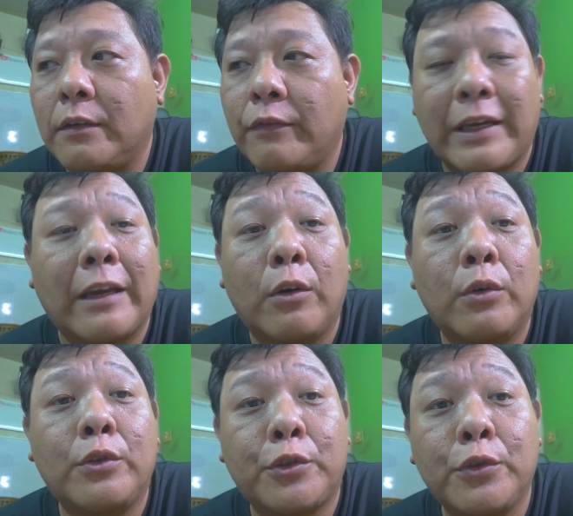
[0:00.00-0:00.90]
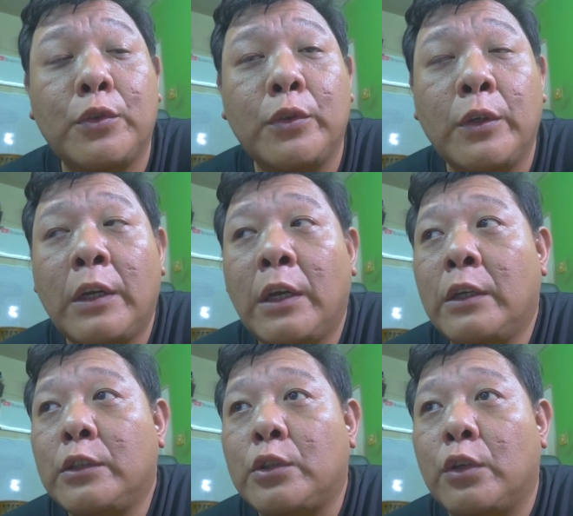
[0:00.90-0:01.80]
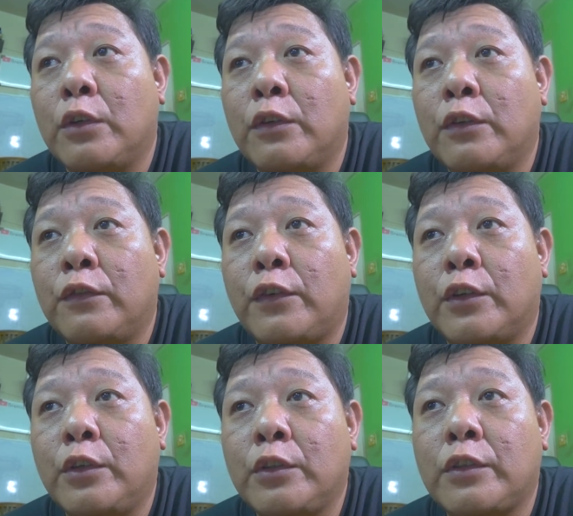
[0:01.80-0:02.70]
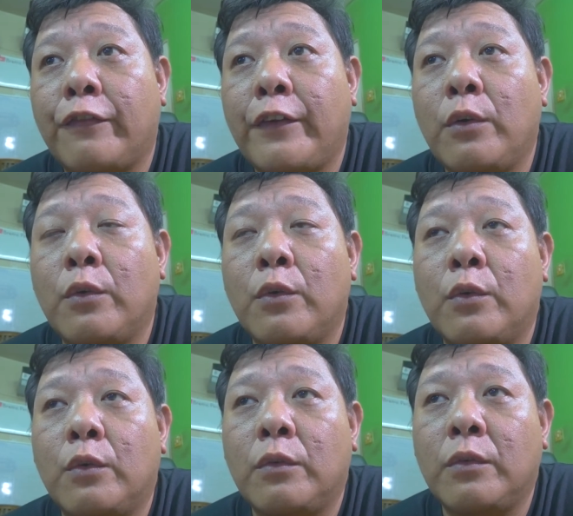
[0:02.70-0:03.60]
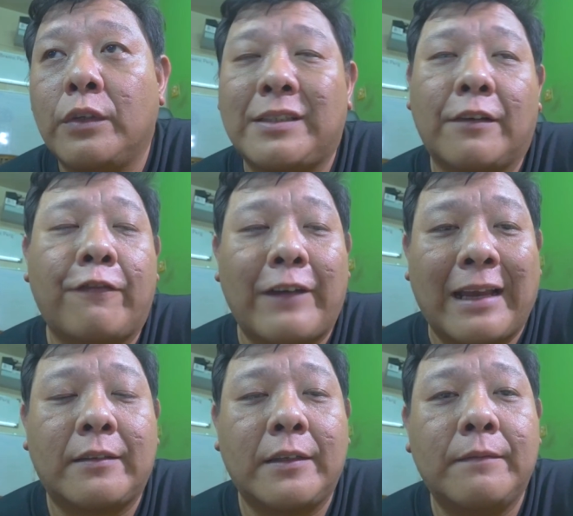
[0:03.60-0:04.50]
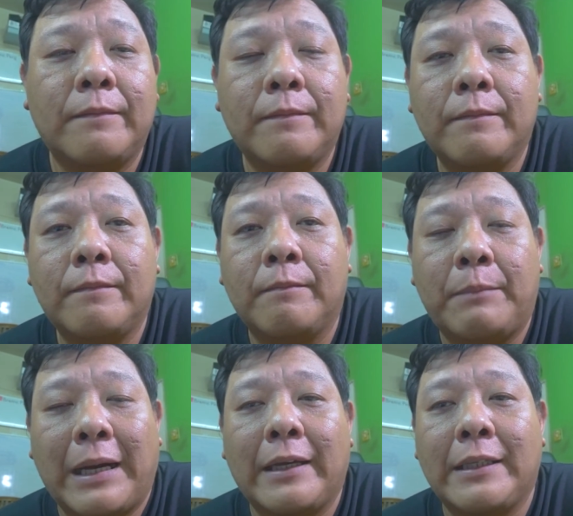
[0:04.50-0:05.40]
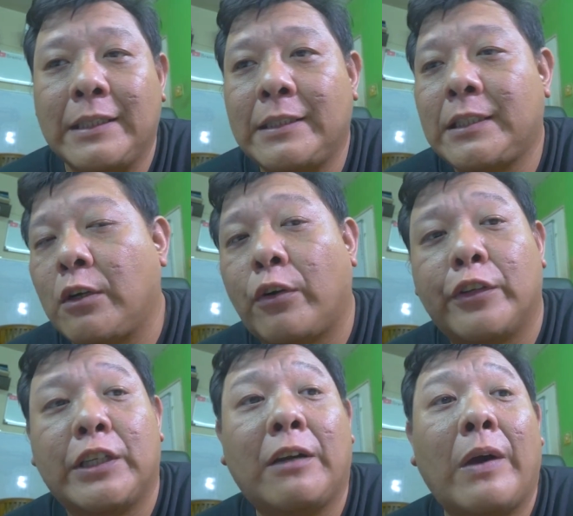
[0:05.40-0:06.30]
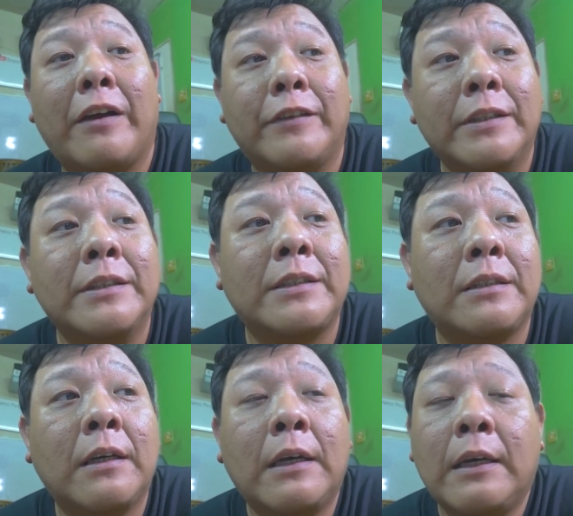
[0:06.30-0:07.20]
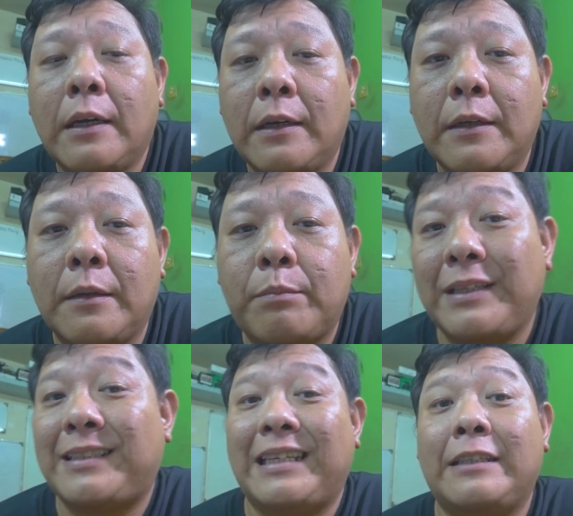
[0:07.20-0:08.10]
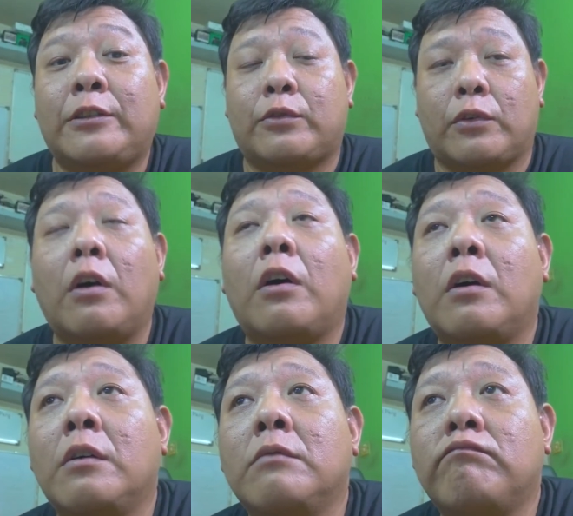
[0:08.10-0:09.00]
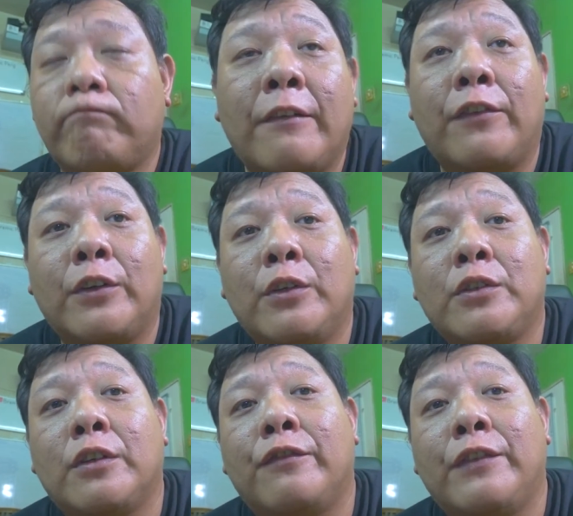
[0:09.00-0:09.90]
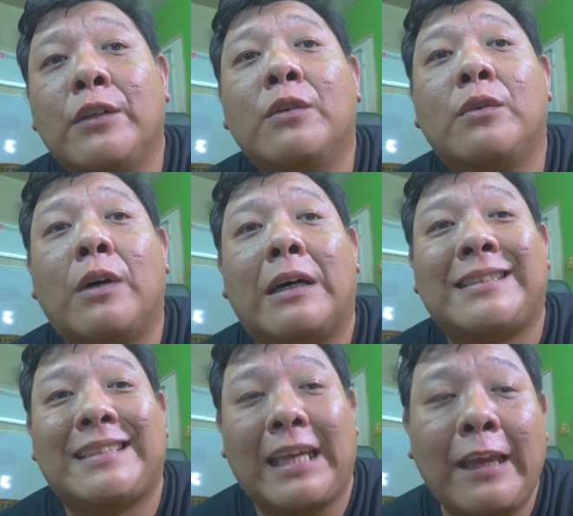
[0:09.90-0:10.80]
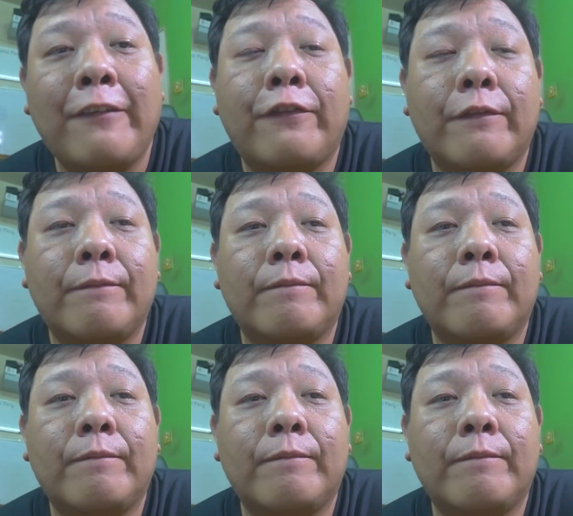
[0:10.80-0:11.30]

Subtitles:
we can go through. So for those of you who is affected by this coronavirus, please stay strong. And for those of you who are safe,